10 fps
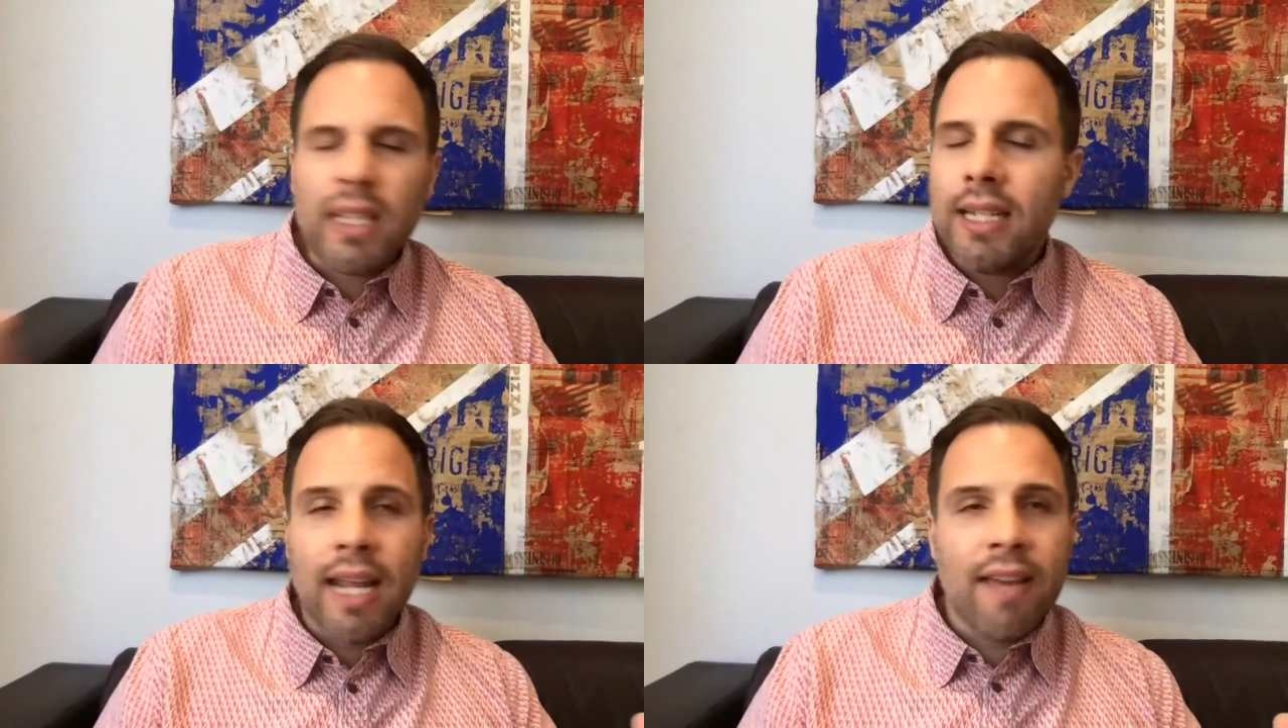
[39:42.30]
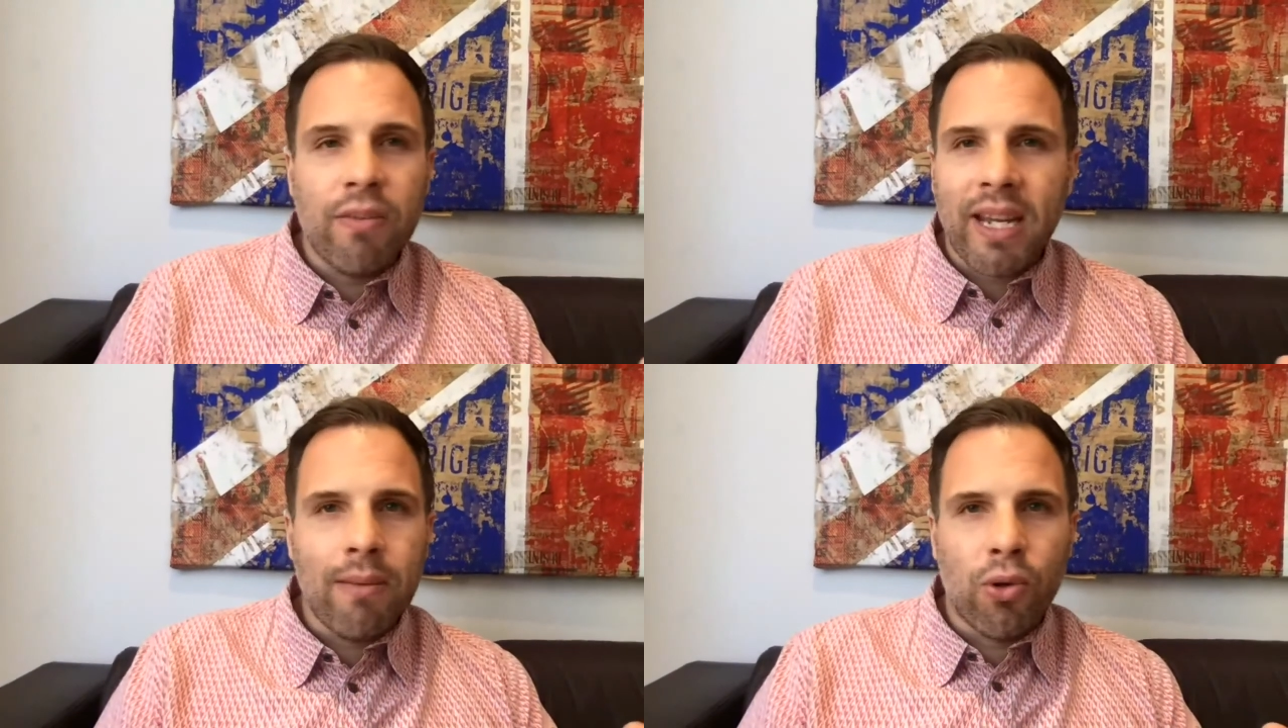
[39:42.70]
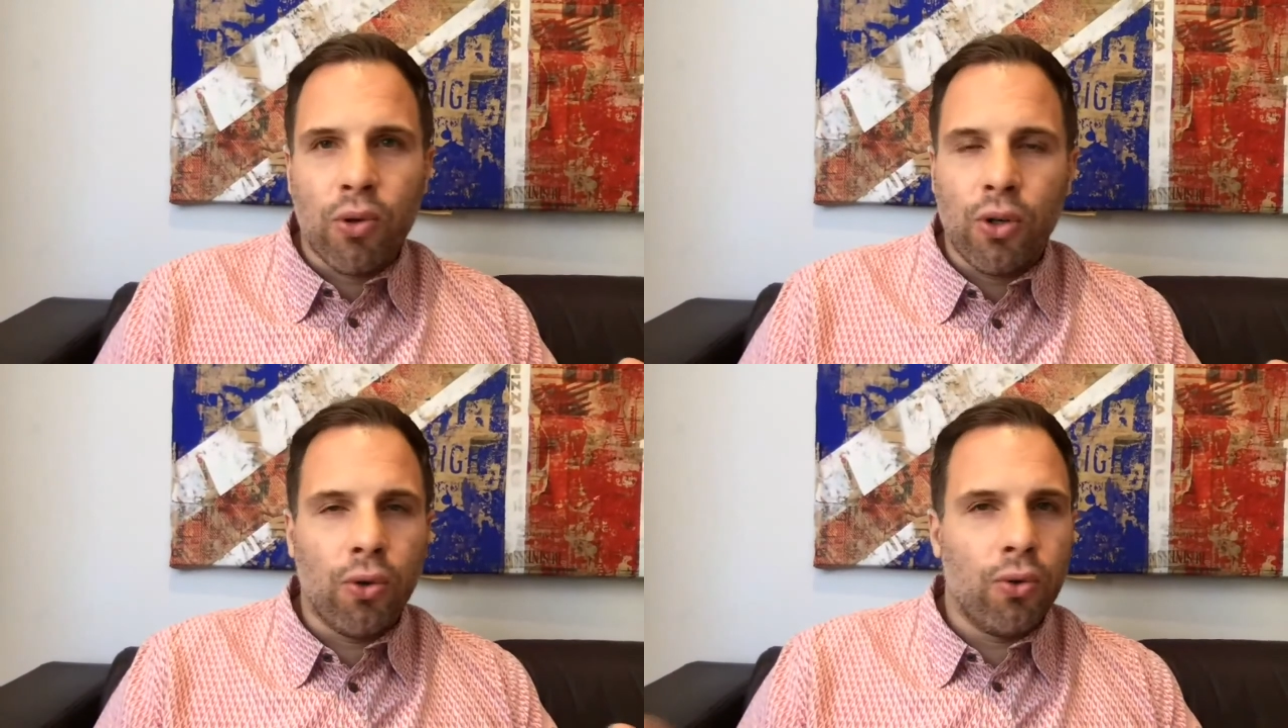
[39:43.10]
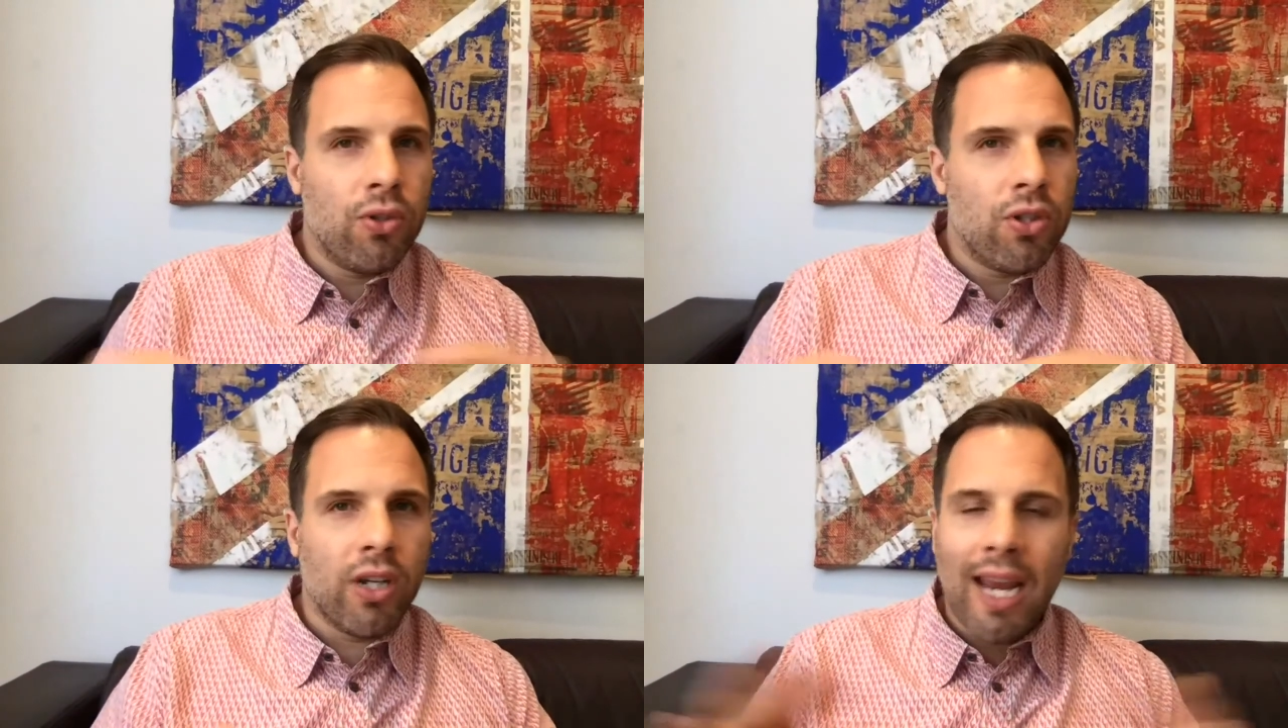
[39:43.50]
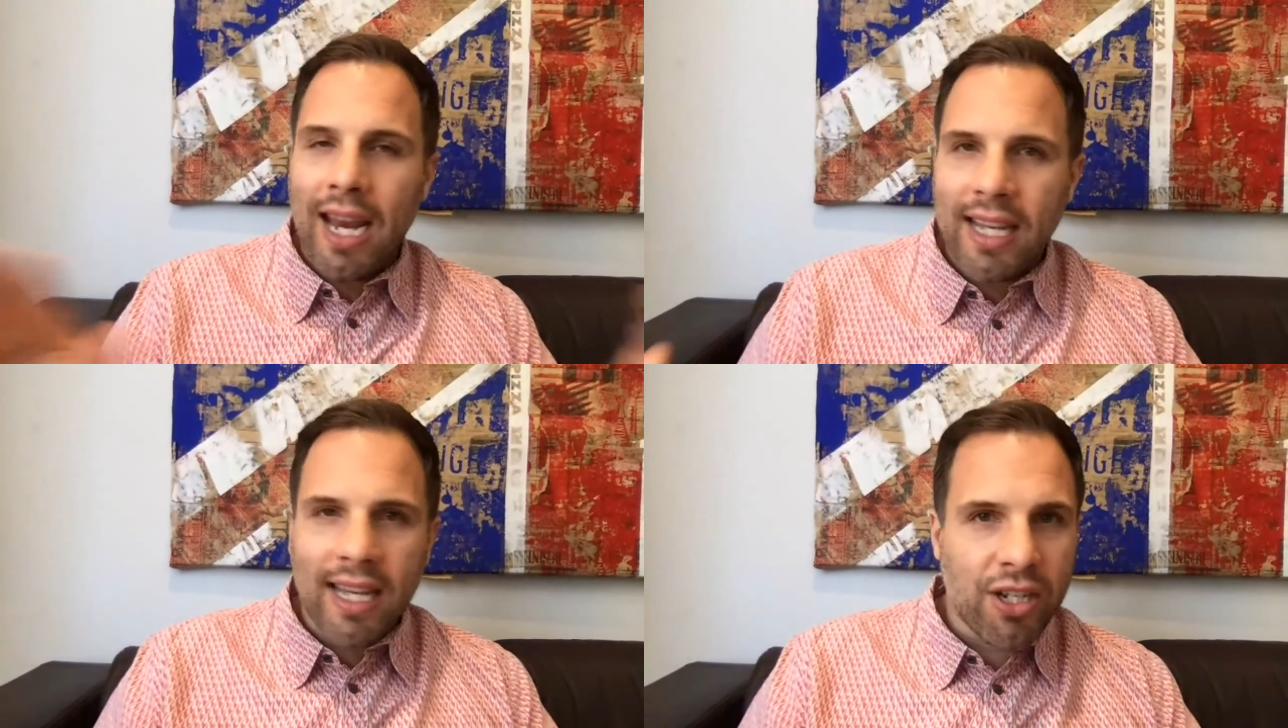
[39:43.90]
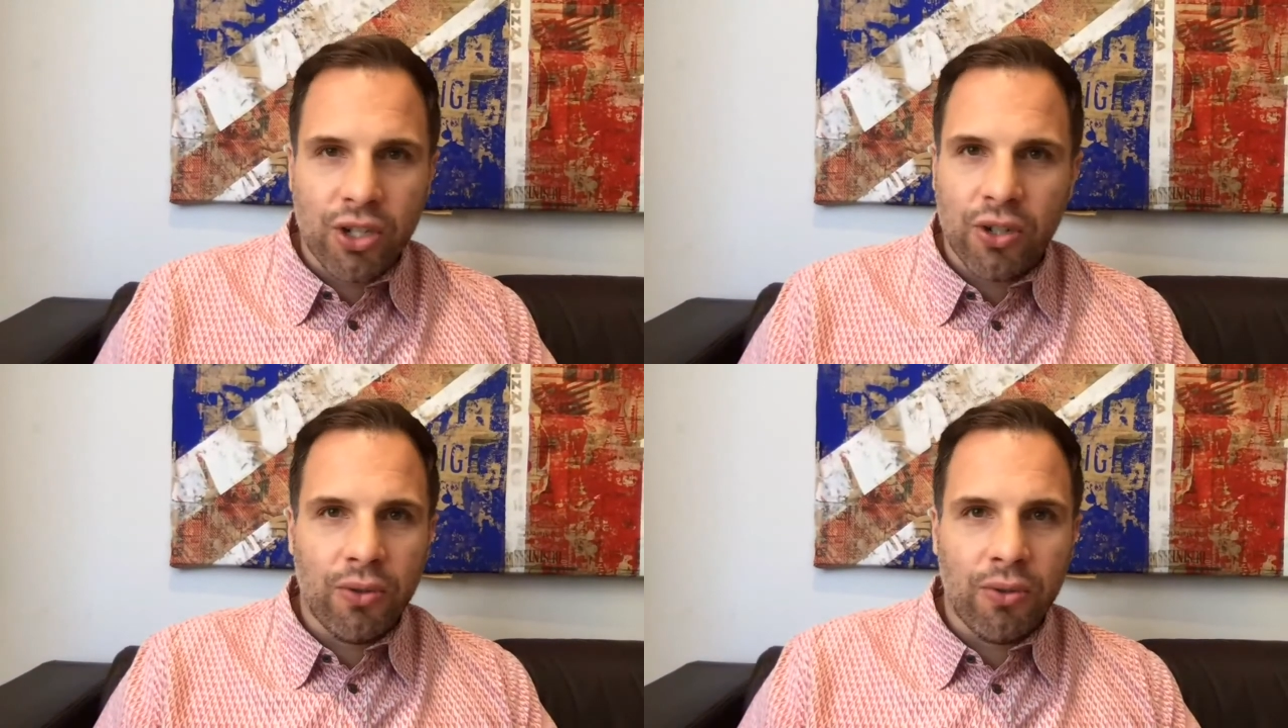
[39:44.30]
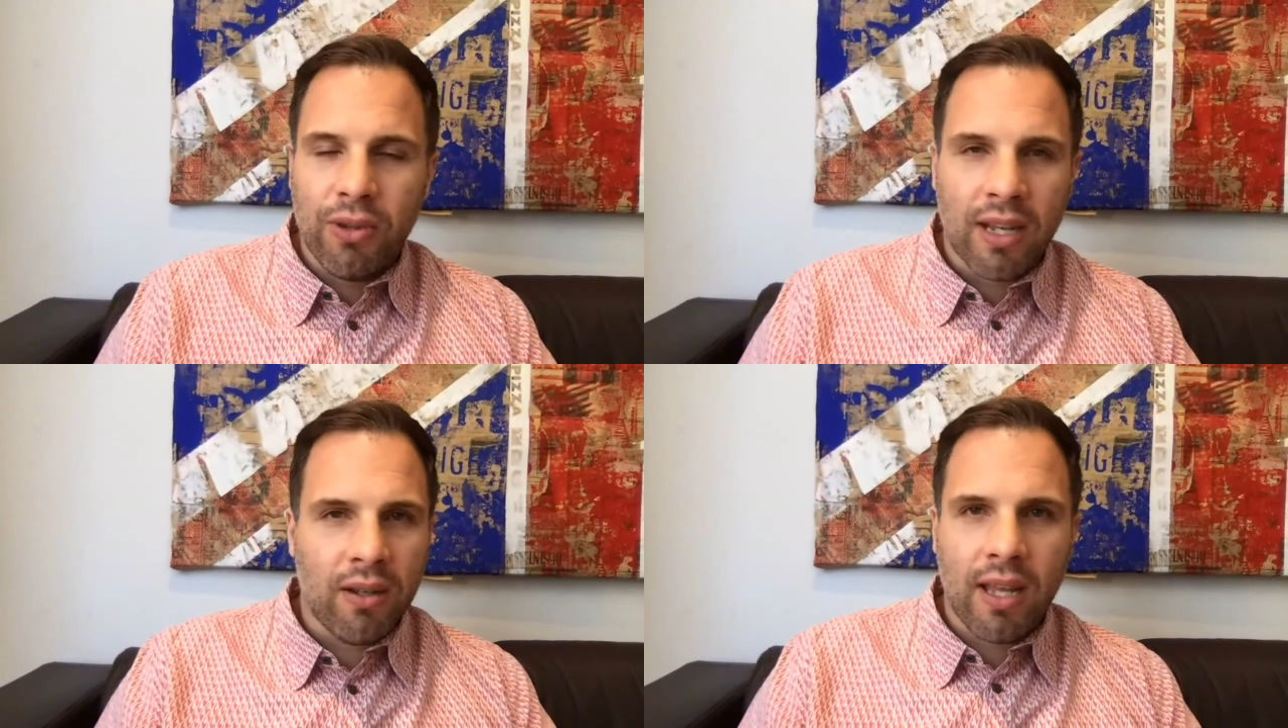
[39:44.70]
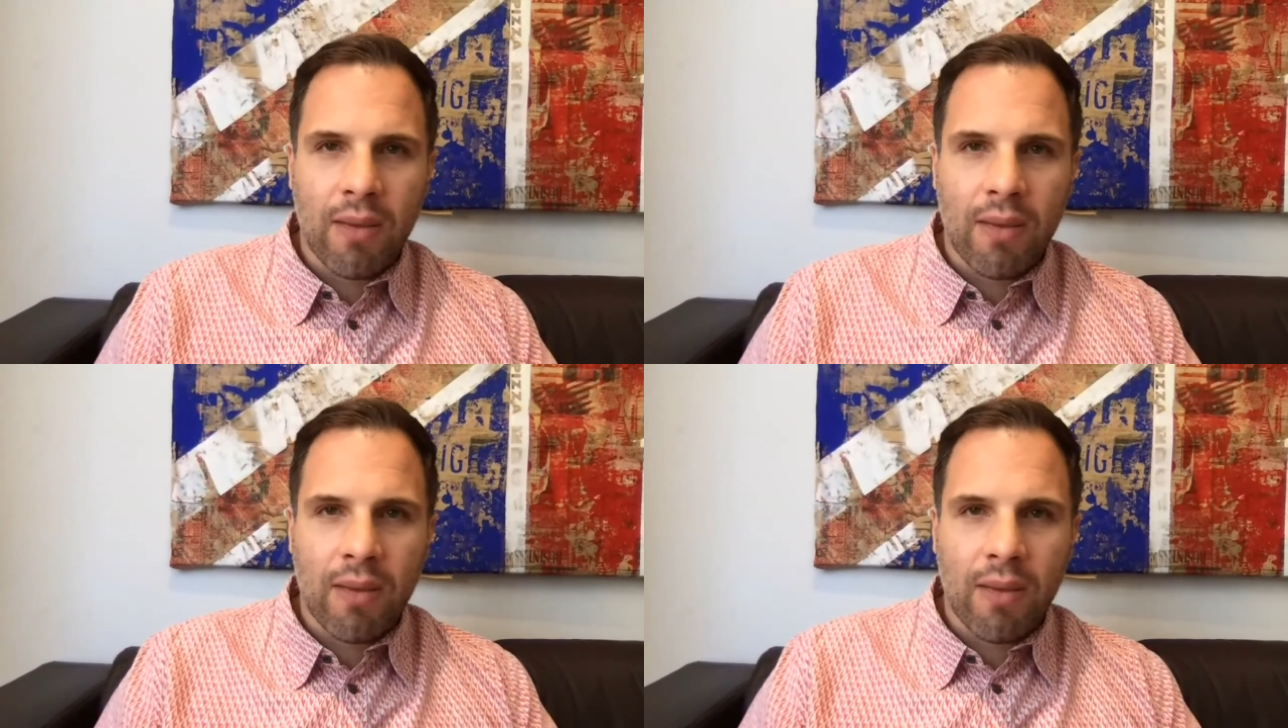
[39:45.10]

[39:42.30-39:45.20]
never been more calls on any issue than